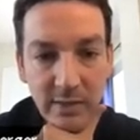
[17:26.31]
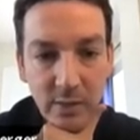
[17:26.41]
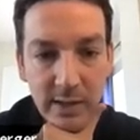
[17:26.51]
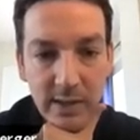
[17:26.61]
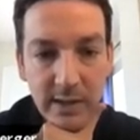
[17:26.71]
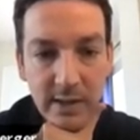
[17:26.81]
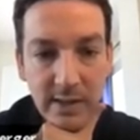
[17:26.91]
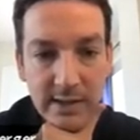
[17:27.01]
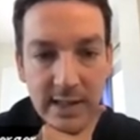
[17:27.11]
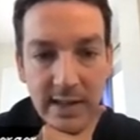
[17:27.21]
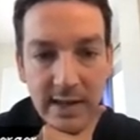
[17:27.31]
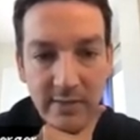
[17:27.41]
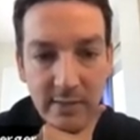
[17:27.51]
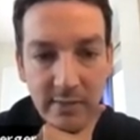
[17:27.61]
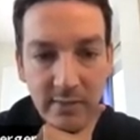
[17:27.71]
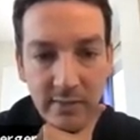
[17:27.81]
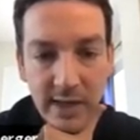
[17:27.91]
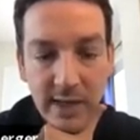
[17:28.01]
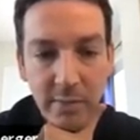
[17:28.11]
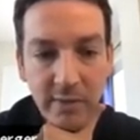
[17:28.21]
So we set that
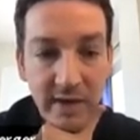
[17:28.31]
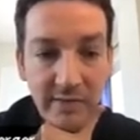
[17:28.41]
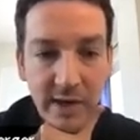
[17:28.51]
set